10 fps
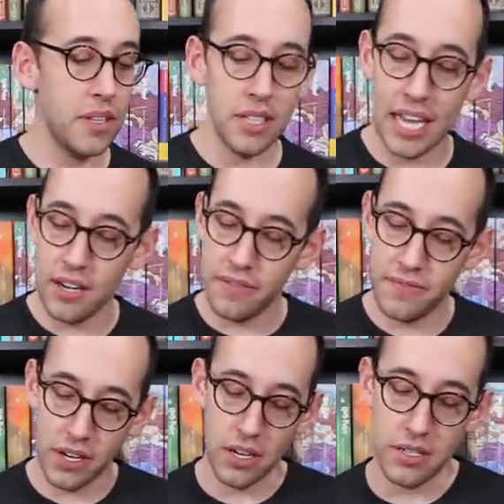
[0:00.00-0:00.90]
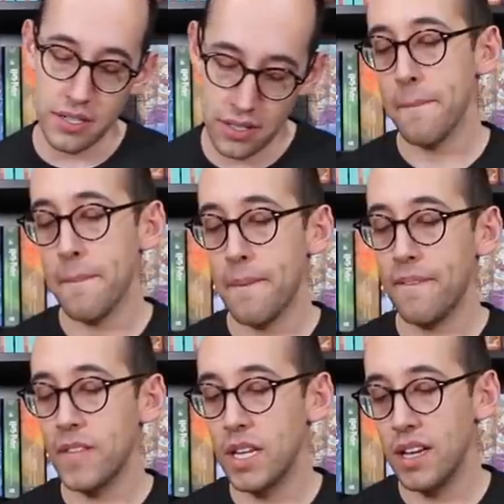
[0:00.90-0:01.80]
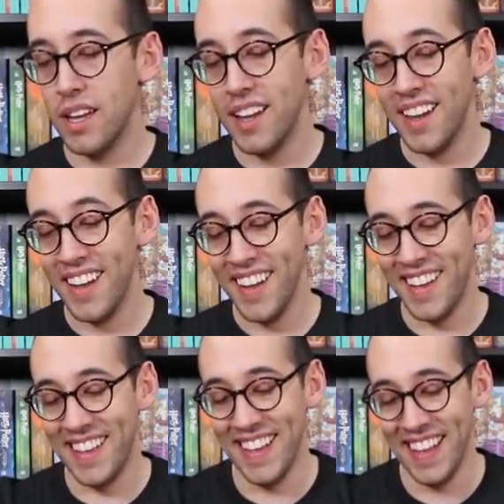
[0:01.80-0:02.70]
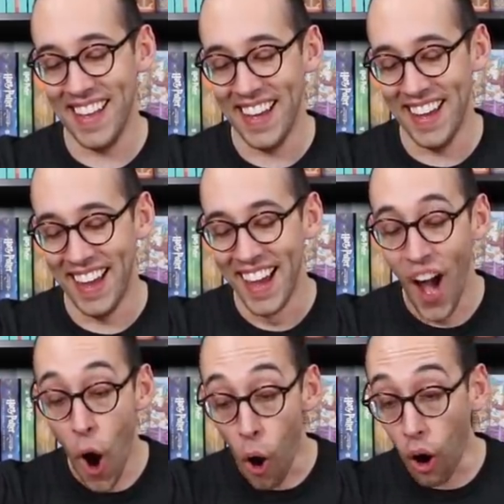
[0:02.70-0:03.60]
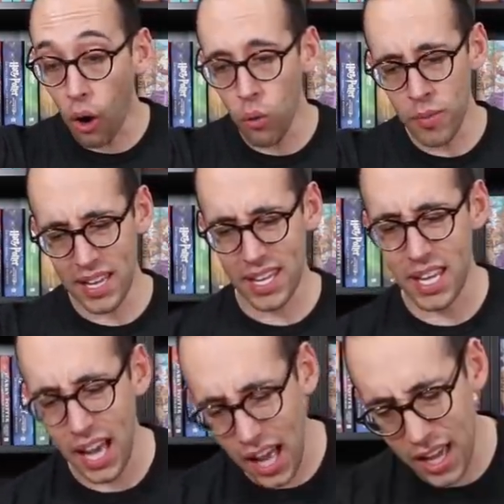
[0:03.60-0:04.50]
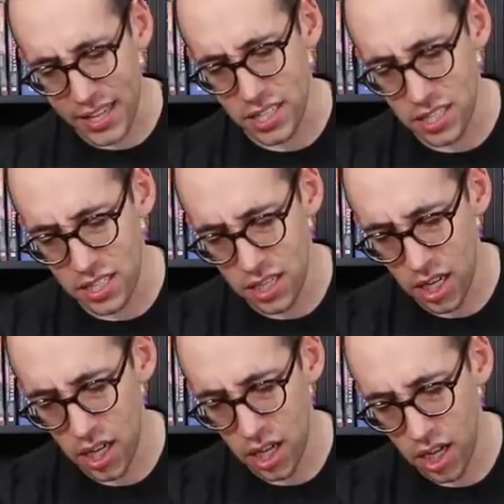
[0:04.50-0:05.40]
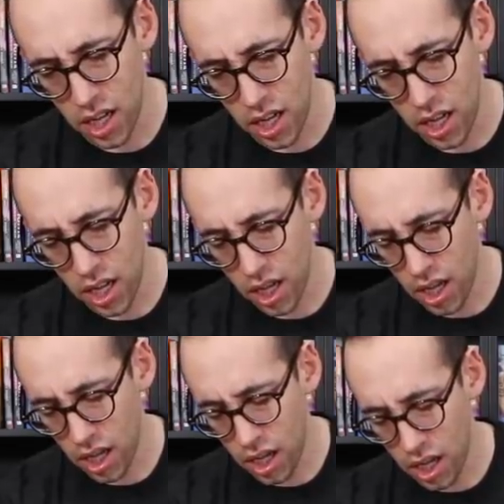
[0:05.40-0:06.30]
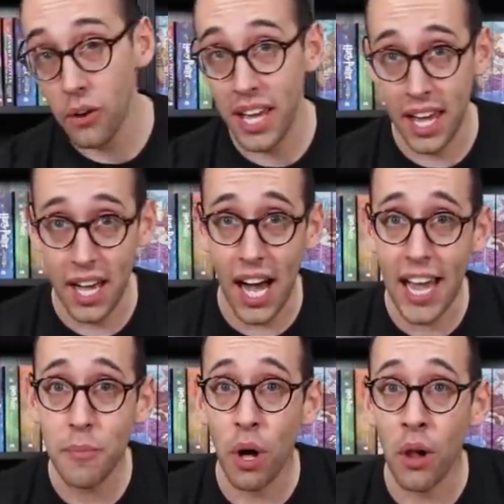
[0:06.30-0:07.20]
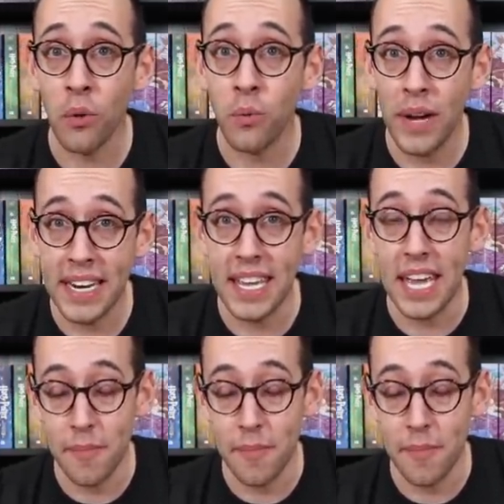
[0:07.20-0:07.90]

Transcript: the letter first. Oh my gosh. Okay, I am already